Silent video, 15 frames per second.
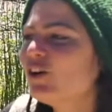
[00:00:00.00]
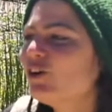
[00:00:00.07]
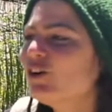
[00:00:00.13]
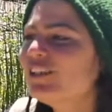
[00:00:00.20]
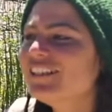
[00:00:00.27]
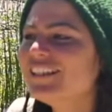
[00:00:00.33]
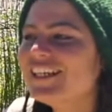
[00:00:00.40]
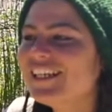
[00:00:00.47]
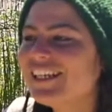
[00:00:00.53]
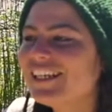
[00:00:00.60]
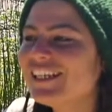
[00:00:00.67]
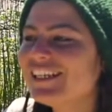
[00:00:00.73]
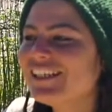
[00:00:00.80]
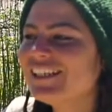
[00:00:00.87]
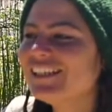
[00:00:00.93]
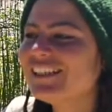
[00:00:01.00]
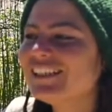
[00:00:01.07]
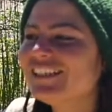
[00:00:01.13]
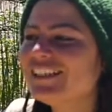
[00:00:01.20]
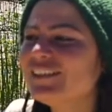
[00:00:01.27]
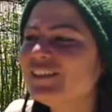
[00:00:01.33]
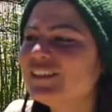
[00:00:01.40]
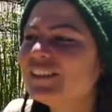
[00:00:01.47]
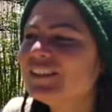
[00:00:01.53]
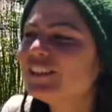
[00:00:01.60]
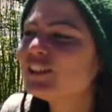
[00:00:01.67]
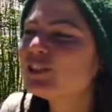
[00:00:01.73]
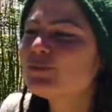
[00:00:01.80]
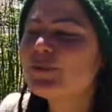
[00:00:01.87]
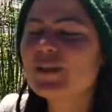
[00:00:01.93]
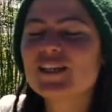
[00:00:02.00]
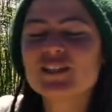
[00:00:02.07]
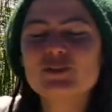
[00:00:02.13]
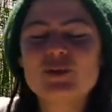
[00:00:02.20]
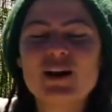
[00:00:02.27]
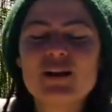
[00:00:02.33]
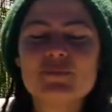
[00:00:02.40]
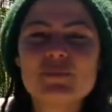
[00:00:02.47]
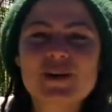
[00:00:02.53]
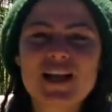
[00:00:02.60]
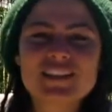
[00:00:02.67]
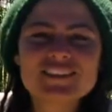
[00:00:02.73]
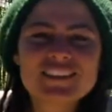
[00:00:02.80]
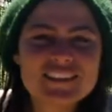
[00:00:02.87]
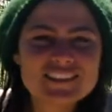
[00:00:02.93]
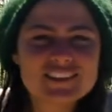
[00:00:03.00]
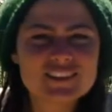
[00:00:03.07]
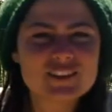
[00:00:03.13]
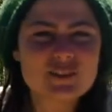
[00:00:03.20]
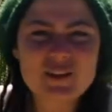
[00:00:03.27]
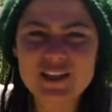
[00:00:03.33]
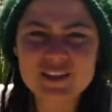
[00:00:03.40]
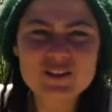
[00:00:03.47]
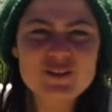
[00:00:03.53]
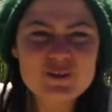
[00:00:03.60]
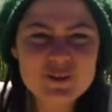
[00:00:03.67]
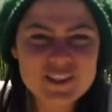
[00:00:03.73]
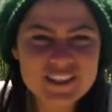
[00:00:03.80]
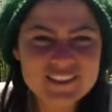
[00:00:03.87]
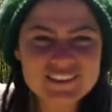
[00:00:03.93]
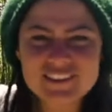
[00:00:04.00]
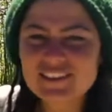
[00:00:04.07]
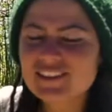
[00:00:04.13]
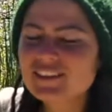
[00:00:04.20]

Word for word: all the spiritual practice, you can do it,